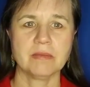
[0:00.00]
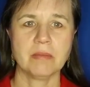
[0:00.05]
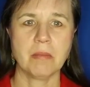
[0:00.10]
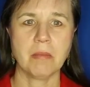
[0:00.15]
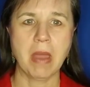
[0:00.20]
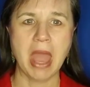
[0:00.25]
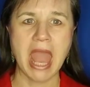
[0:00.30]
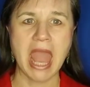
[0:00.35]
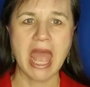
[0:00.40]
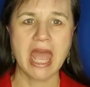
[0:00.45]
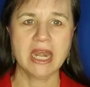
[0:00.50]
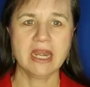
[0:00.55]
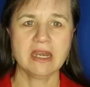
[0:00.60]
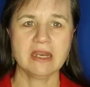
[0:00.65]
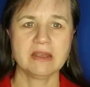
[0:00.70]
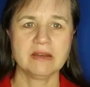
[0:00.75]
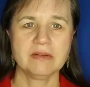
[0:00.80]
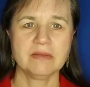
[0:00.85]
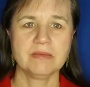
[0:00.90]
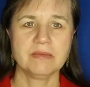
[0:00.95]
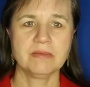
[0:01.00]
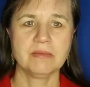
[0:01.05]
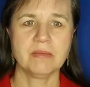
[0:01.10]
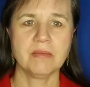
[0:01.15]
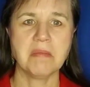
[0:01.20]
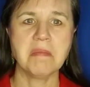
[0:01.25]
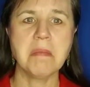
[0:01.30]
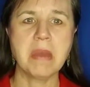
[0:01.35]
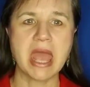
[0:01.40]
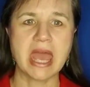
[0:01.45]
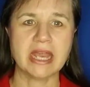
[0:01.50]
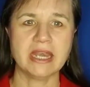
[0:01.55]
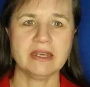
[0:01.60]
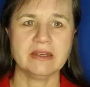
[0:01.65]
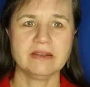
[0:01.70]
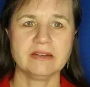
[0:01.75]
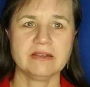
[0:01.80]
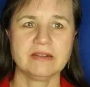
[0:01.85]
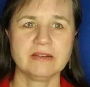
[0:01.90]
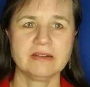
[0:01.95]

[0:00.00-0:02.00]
Man, men.